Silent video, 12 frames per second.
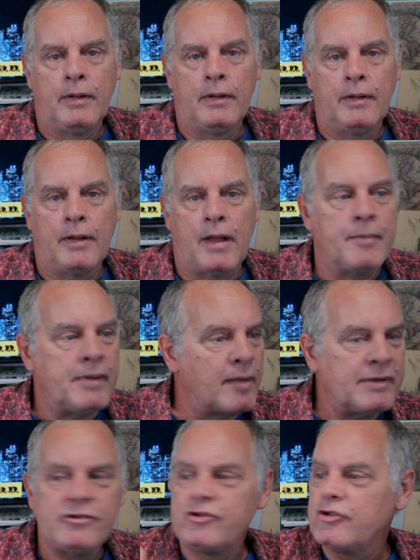How
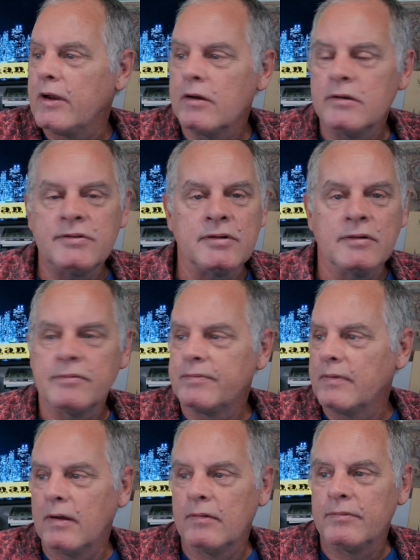many shares of
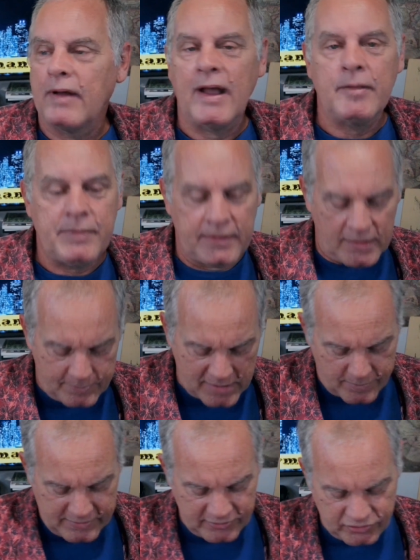IBM? How
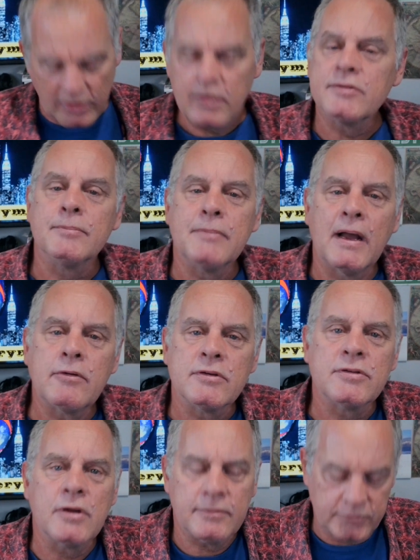many shares of
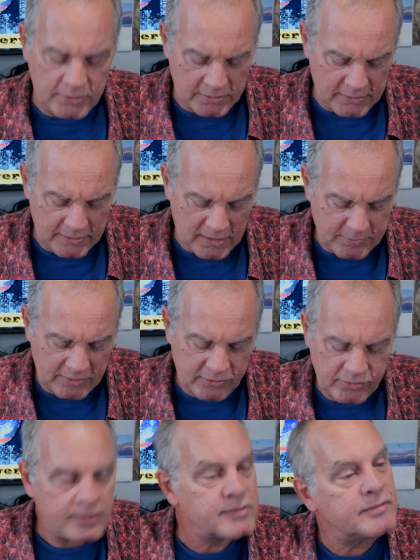Microsoft do you need? How many
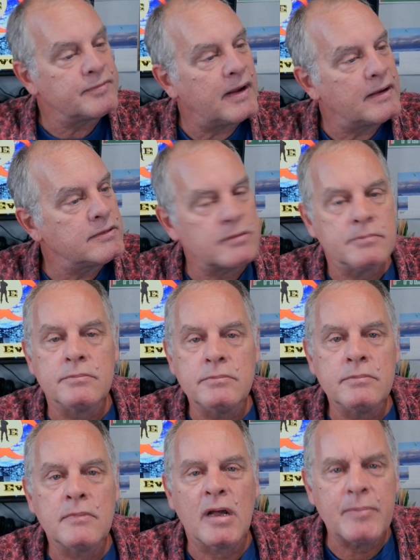shares of Pfizer?
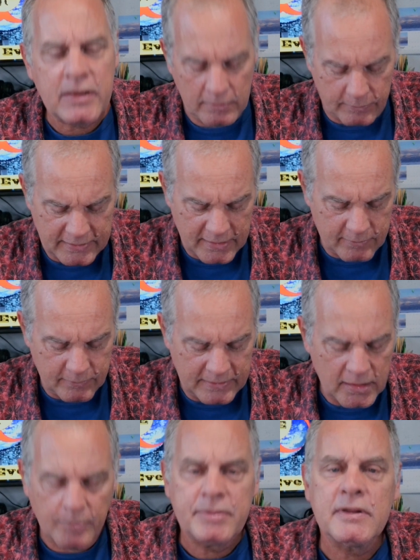How many? We
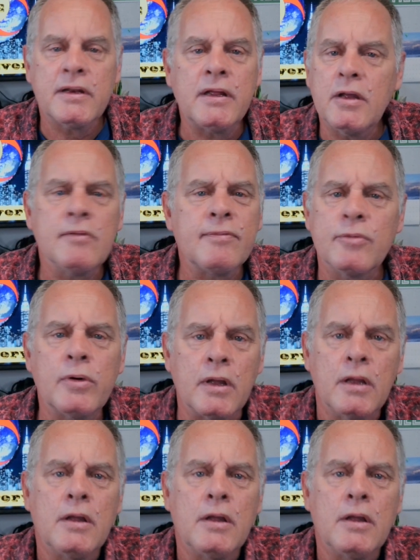got plenty here for you.